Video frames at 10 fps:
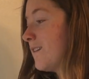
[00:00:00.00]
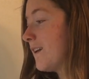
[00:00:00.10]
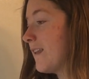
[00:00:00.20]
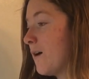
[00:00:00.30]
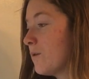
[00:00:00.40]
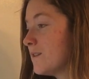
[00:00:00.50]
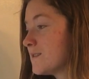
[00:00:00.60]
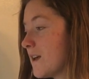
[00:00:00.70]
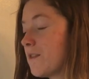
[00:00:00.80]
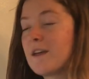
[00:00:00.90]
and that
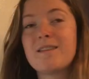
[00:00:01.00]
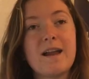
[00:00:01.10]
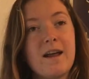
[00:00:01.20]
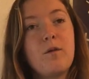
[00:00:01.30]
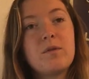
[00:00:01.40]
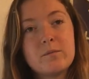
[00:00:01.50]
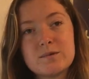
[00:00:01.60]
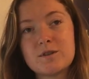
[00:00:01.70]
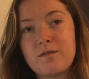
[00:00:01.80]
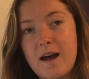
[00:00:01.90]
was a thing that helped them
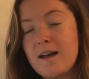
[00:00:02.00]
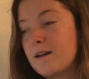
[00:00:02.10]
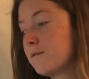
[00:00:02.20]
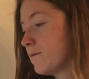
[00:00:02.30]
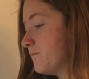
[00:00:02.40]
survive.